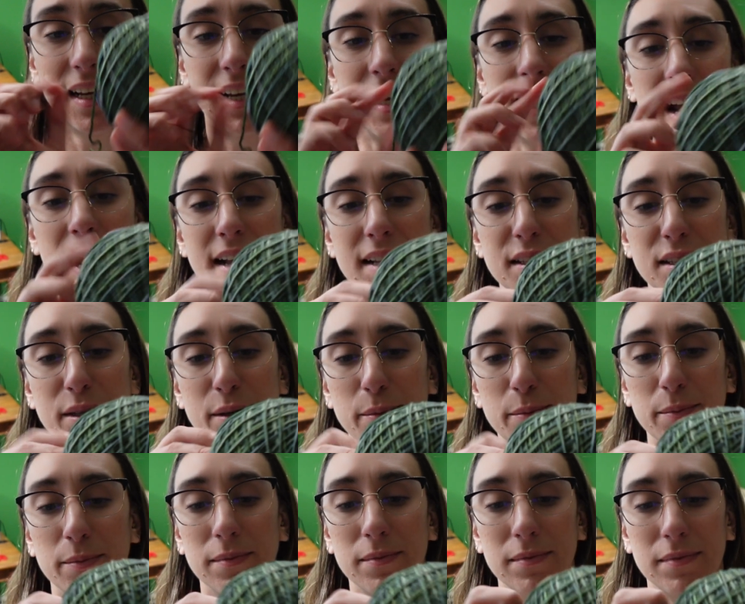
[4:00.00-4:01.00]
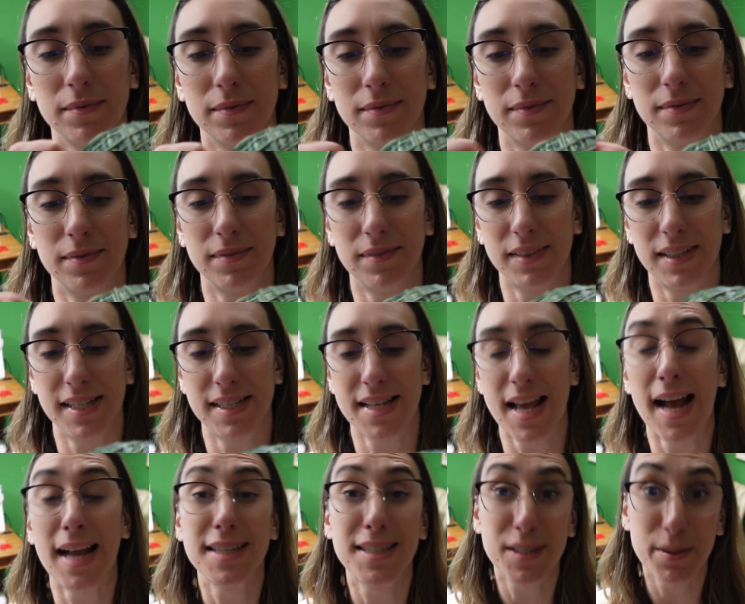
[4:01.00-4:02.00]
It's had some
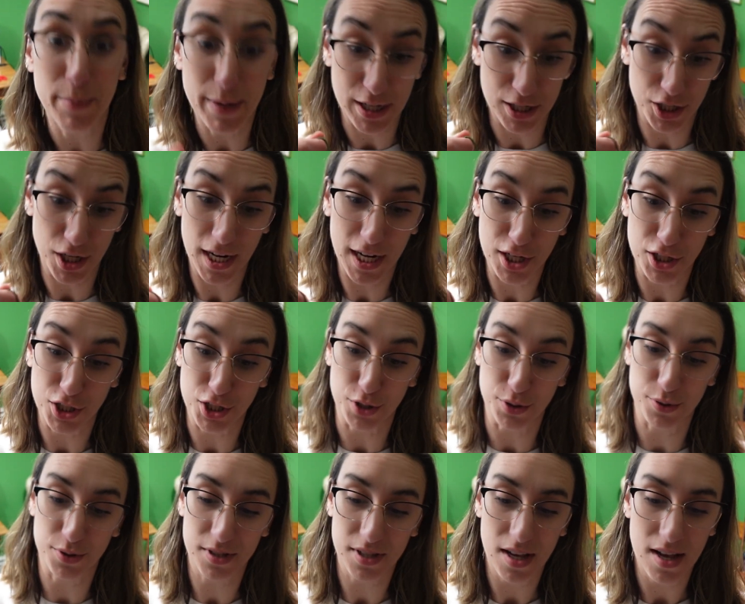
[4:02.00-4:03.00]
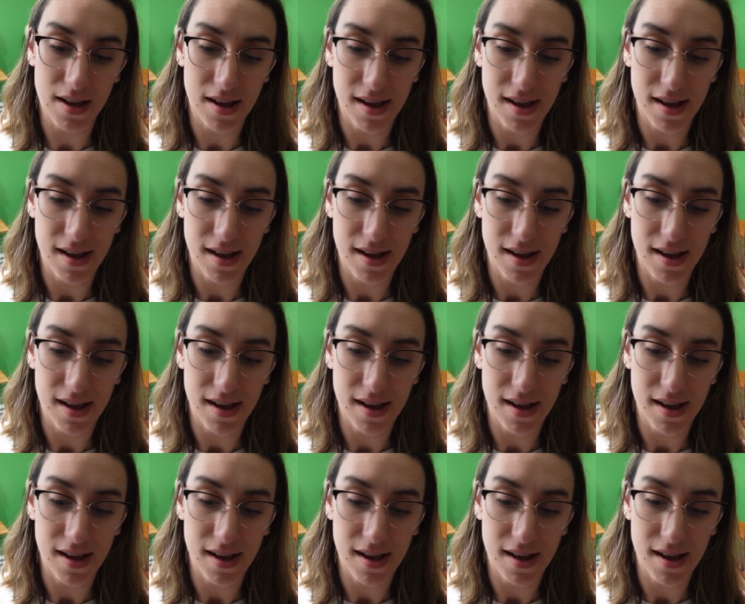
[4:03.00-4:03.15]
issues.